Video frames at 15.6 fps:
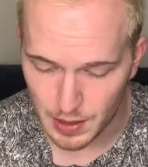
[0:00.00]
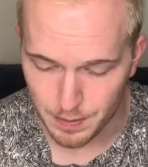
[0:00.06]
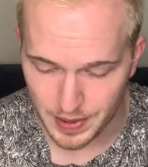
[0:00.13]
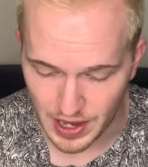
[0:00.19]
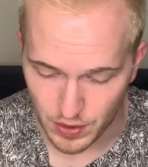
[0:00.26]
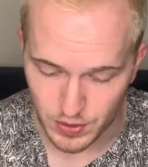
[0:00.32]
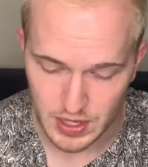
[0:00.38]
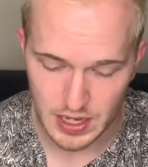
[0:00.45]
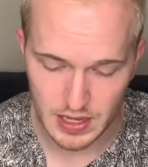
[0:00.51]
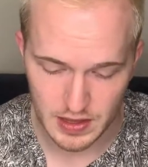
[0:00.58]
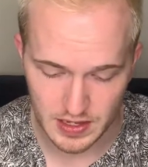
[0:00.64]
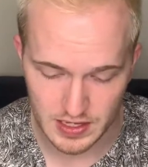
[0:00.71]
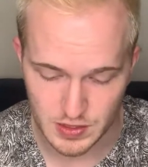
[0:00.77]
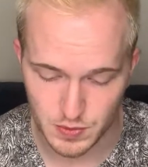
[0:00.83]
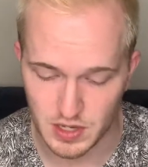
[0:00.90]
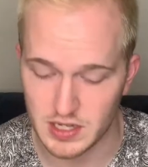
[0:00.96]
about
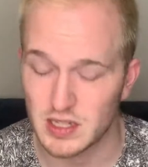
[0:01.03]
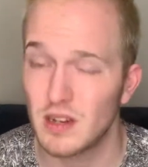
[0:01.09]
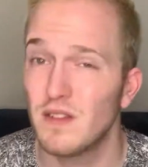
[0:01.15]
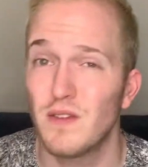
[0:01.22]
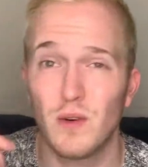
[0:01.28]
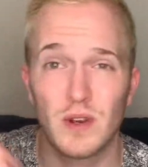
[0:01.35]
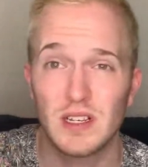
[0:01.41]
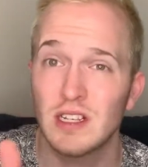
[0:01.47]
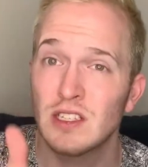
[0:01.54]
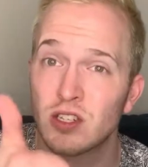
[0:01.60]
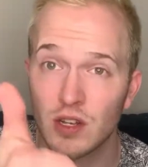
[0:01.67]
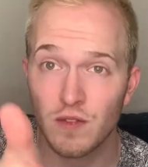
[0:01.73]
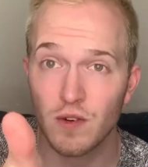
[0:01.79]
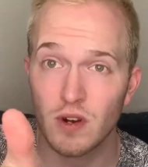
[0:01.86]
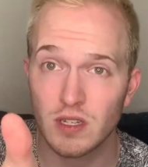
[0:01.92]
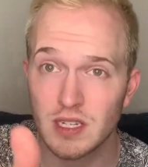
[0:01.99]
this one. It's
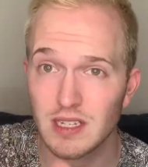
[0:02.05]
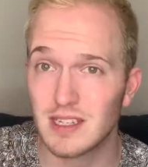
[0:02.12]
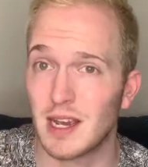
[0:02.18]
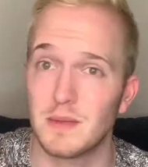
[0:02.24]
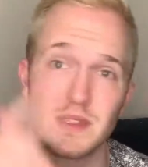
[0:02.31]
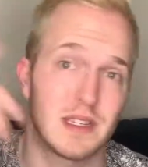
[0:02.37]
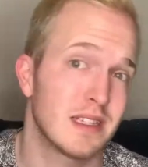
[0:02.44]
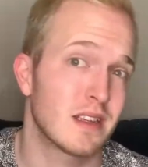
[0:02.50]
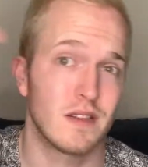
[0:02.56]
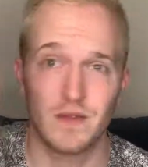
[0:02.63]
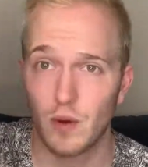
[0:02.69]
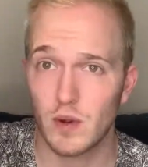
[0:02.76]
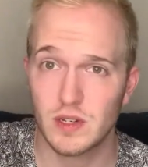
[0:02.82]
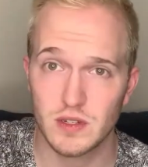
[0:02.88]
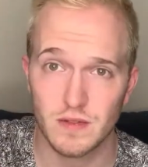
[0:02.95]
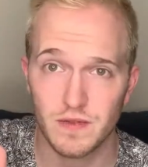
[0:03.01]
good for all skin types. It's gonna
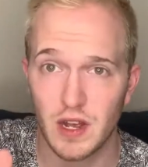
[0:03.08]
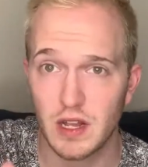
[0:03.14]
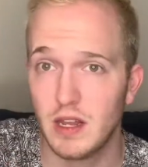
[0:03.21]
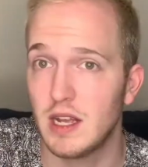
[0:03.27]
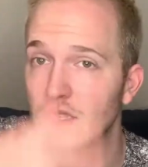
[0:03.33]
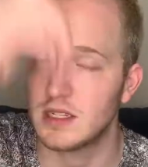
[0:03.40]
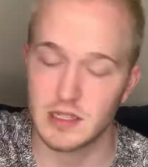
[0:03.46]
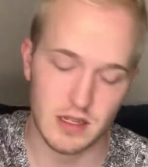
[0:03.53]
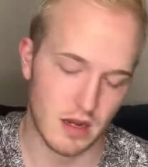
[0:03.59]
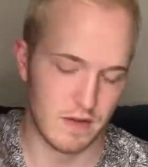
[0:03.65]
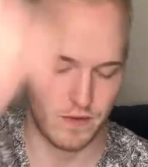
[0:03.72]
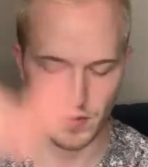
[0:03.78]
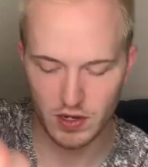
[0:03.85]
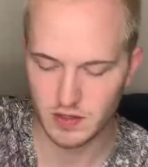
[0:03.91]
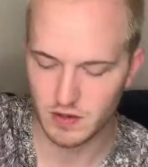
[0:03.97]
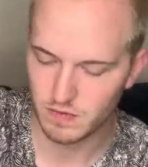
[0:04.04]
focus on fine lines. It's gonna
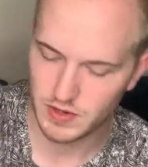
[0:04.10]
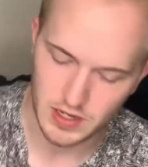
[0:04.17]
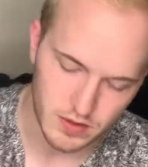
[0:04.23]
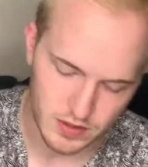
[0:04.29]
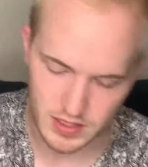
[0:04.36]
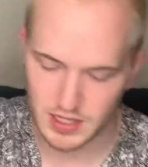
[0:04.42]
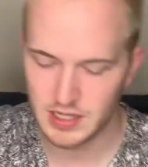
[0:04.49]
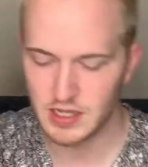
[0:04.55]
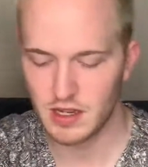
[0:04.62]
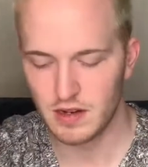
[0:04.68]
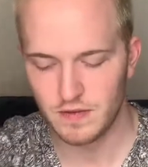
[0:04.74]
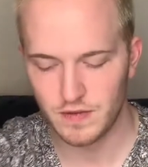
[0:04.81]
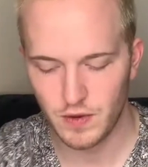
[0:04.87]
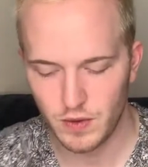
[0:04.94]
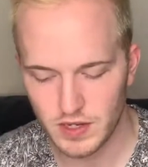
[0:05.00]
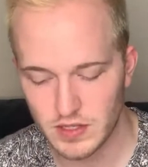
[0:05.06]
focus on wrinkles. It's gonna
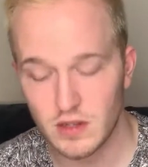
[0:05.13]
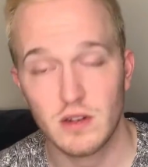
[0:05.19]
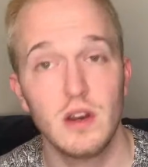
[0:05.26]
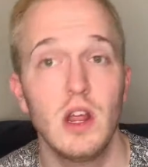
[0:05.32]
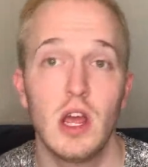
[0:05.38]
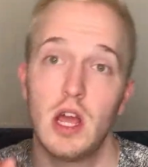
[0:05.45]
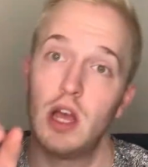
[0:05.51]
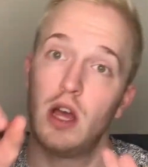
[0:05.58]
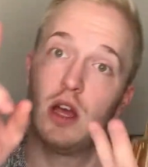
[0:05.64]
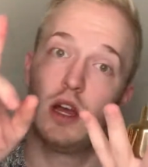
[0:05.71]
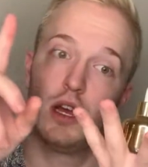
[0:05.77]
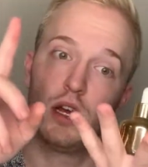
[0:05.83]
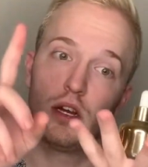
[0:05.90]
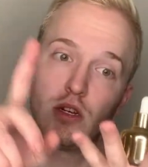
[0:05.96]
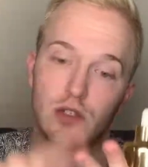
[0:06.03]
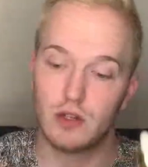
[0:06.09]
focus on
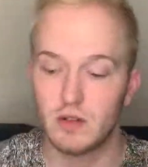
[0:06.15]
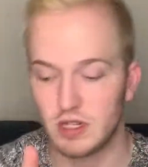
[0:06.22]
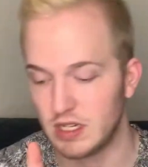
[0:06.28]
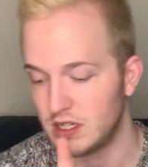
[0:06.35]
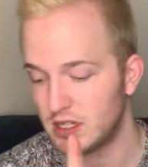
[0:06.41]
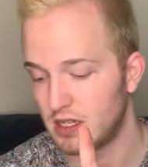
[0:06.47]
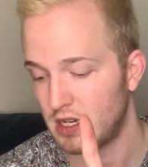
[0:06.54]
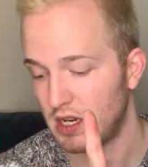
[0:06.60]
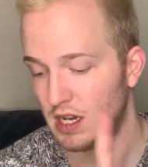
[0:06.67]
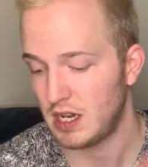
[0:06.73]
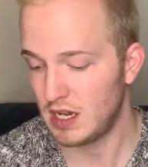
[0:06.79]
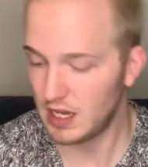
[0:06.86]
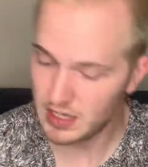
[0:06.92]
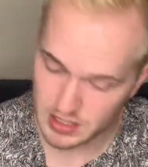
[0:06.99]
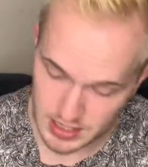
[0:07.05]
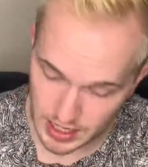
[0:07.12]
dullness,
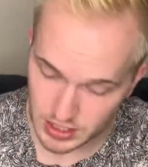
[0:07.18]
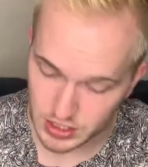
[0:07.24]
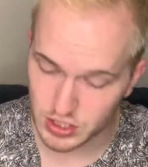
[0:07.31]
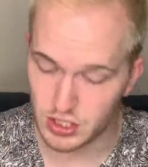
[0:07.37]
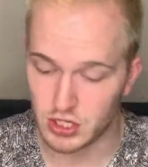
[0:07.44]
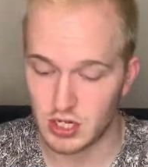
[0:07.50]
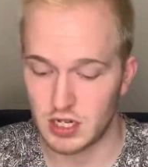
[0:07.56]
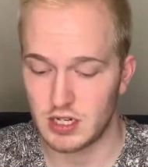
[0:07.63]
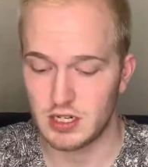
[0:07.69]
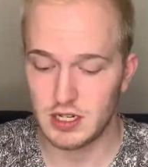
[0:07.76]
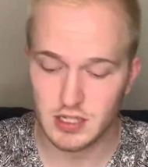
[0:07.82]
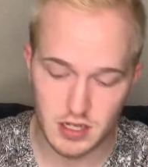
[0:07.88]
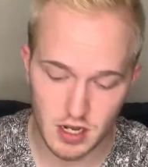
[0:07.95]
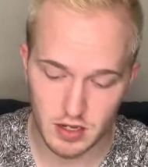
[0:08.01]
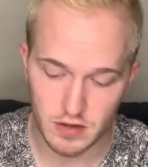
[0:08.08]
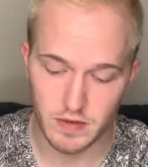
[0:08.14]
texture,
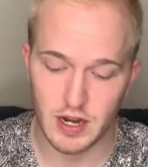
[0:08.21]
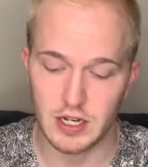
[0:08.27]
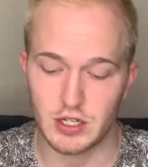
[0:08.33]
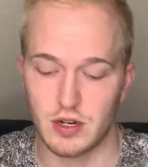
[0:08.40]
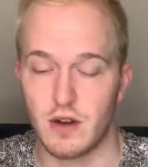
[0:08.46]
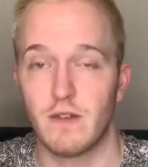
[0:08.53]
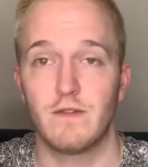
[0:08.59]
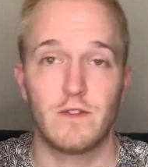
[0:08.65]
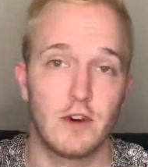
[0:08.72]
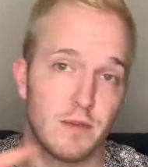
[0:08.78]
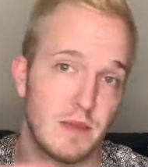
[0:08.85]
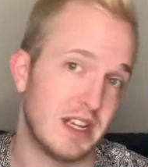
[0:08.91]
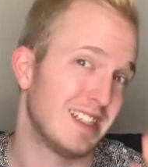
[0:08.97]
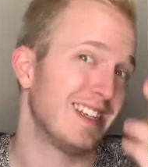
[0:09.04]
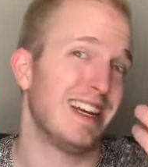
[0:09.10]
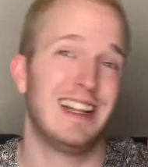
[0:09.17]
discoloration,
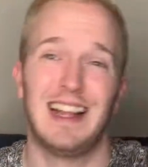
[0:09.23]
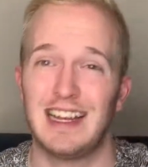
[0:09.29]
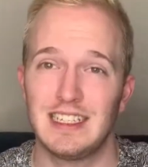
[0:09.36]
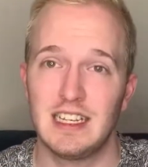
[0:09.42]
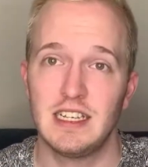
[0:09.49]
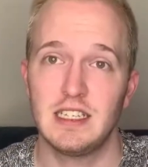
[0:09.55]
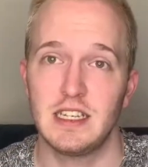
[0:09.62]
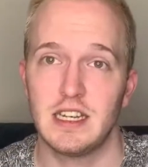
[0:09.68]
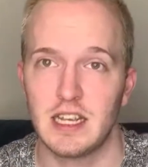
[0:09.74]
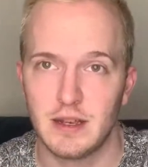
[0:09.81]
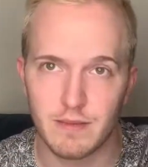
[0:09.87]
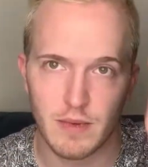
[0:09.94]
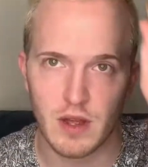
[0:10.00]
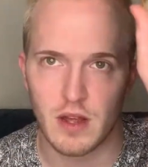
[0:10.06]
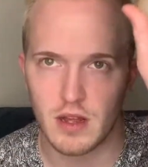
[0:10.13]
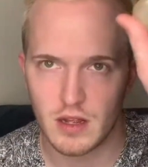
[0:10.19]
firmness, elasticity.
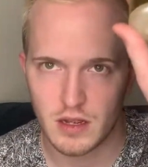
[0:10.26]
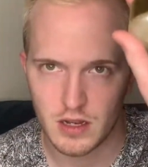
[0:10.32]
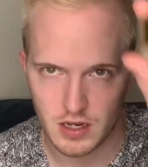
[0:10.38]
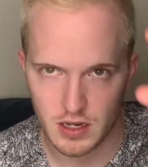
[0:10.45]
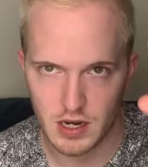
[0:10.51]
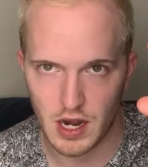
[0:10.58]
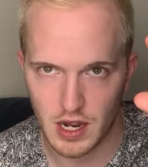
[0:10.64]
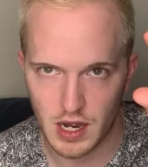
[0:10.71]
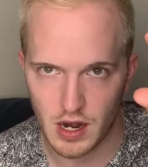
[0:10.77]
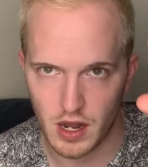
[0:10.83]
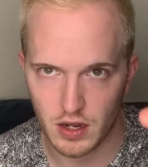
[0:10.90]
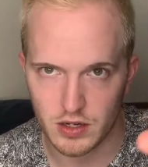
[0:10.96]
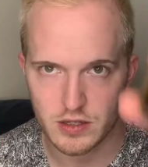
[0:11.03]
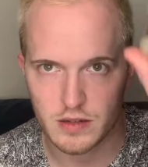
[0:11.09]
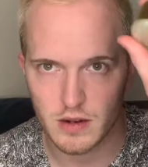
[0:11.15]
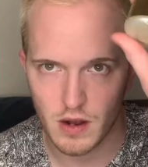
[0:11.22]
$98,
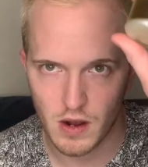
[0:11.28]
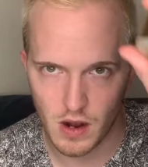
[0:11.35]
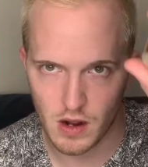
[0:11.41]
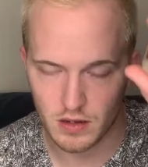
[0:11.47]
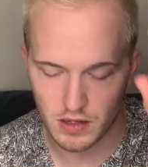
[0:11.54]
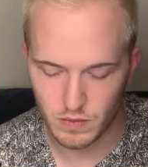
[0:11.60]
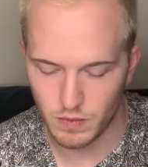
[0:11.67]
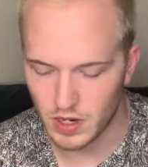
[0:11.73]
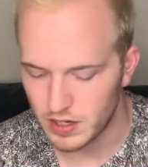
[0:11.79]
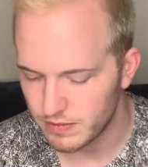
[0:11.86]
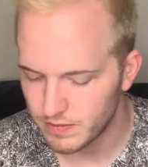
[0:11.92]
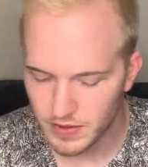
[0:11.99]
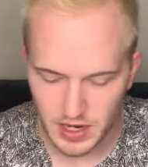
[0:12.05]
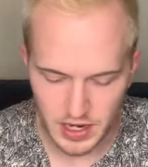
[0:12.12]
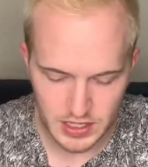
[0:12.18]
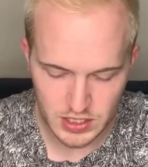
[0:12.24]
all in one.
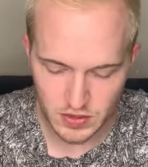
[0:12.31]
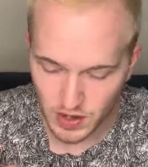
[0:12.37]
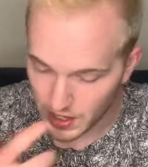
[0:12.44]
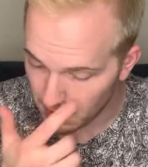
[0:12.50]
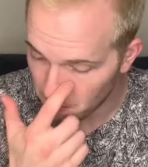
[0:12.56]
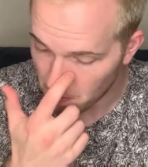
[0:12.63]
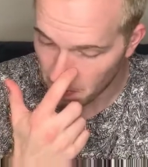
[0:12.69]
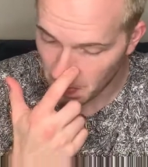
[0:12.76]
It's great.